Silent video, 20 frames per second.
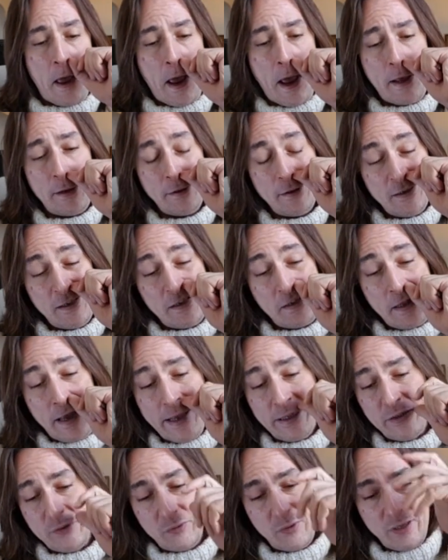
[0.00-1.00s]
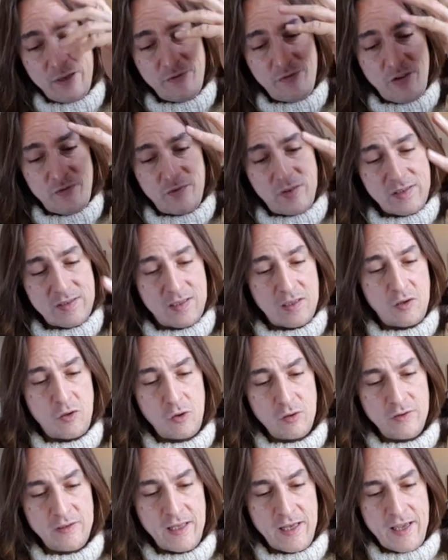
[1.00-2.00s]
Other than that, the 25th is a
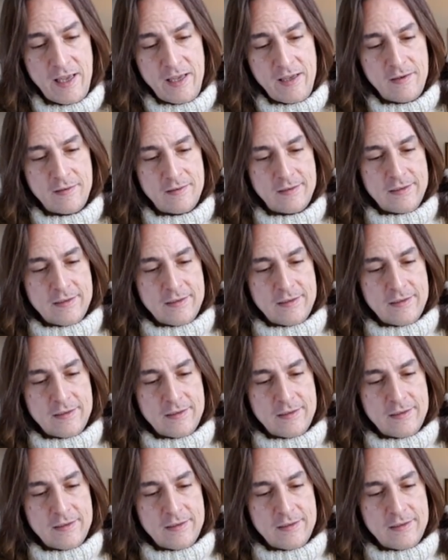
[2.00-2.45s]
good day.